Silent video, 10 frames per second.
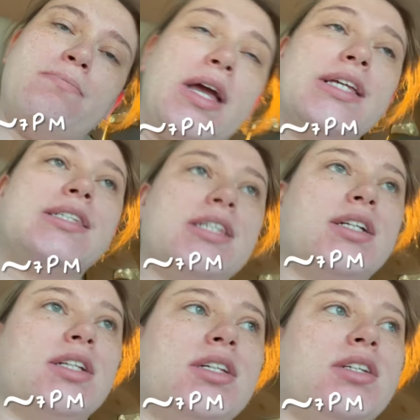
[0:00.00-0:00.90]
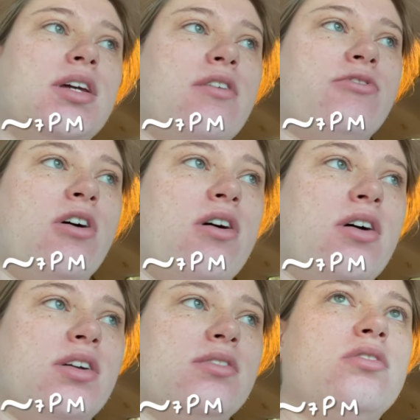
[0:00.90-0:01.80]
basically have
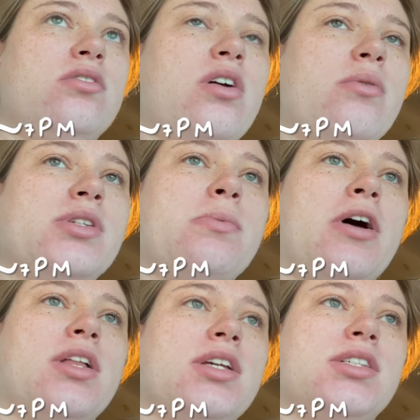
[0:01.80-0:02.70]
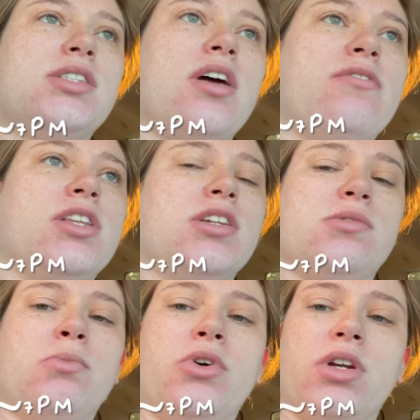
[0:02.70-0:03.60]
gone, it was about like 7
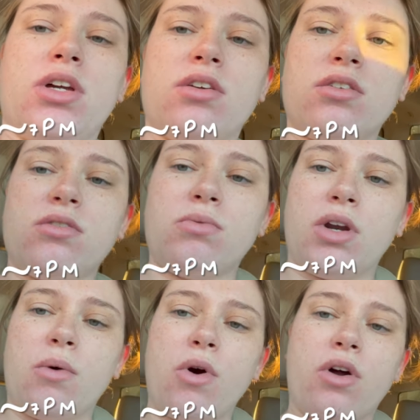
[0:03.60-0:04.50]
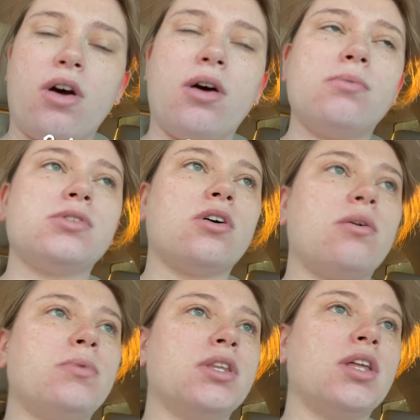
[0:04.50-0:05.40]
this morning when I woke up, so
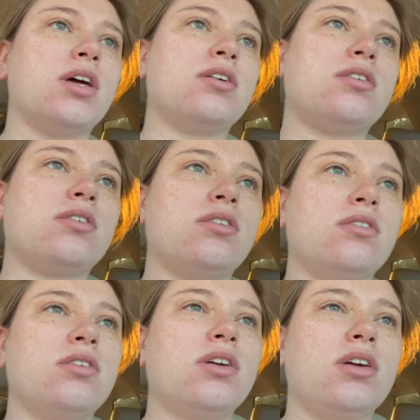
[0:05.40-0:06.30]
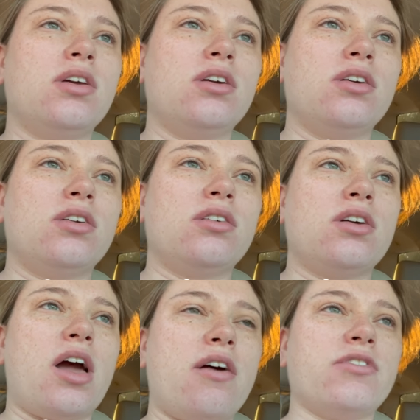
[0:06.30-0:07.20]
I've been like
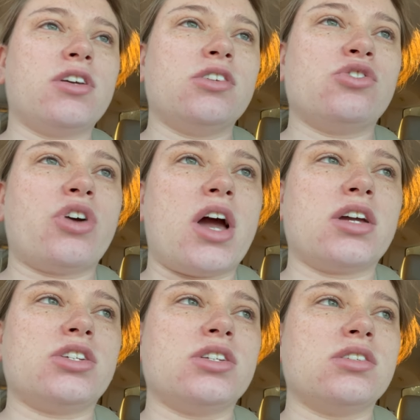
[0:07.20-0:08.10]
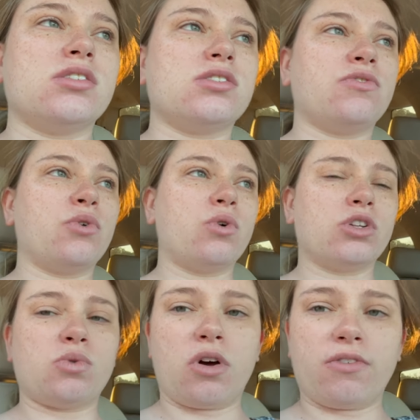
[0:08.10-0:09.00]
having contractions for
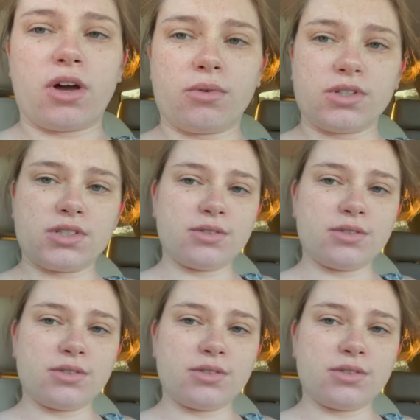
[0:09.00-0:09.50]
12 hours.